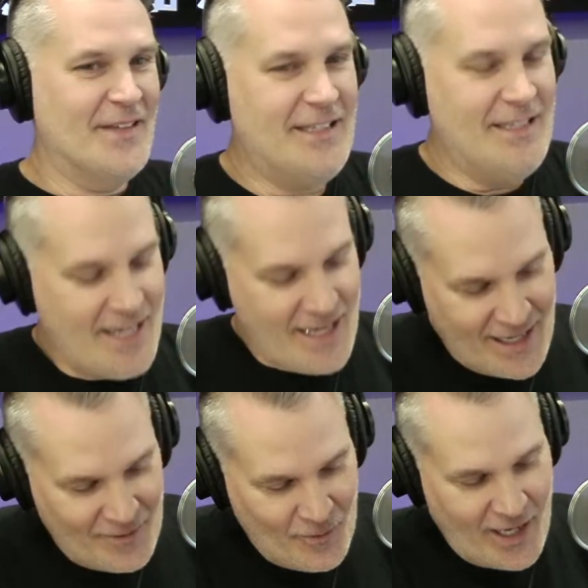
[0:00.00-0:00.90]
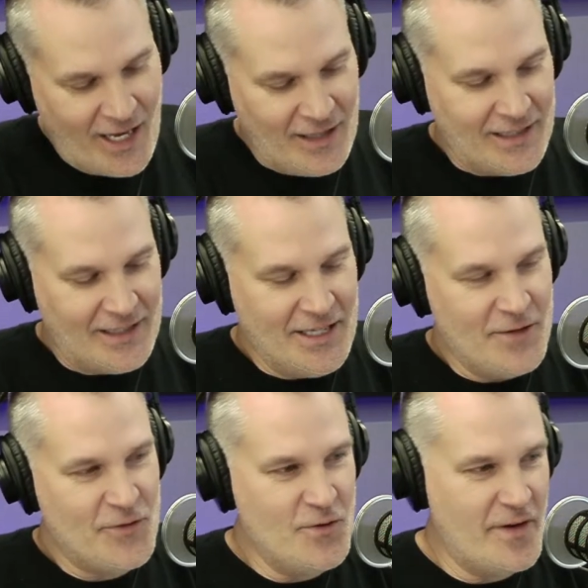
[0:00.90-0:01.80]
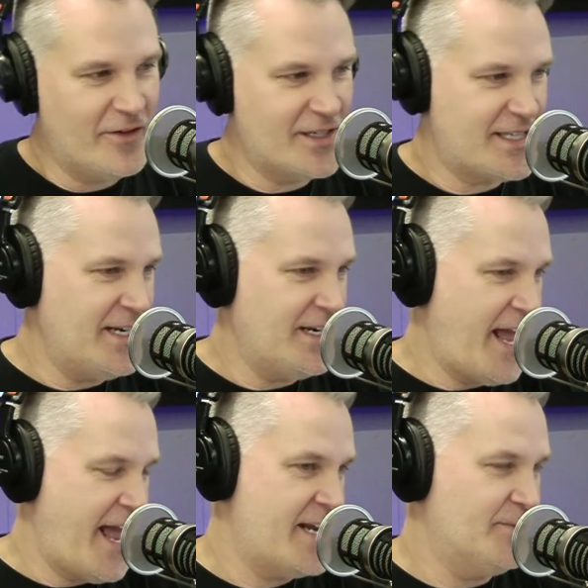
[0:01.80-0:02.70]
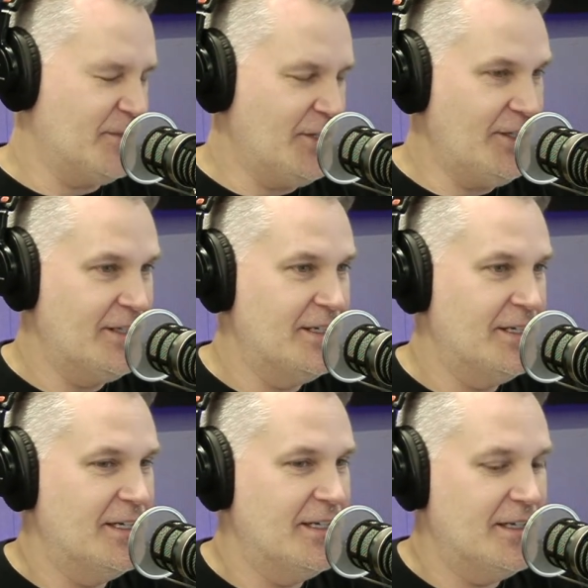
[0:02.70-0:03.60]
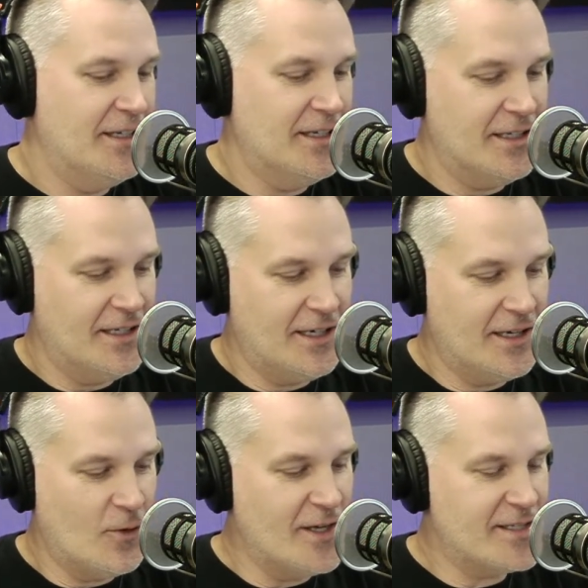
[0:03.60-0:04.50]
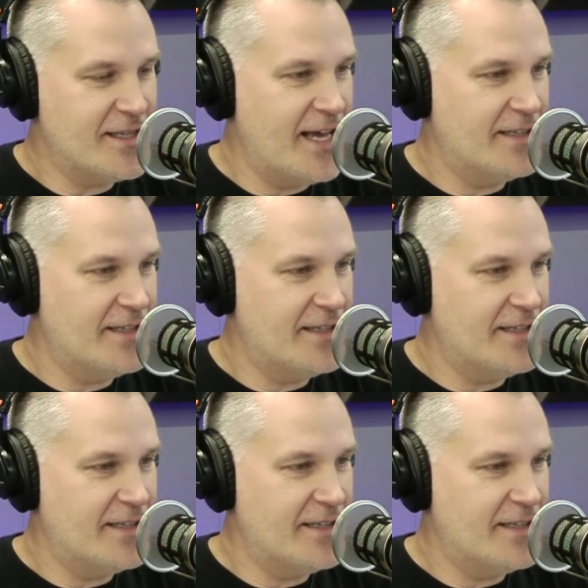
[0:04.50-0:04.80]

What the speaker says: Yeah, well, if you've ever seen an animal, there was that...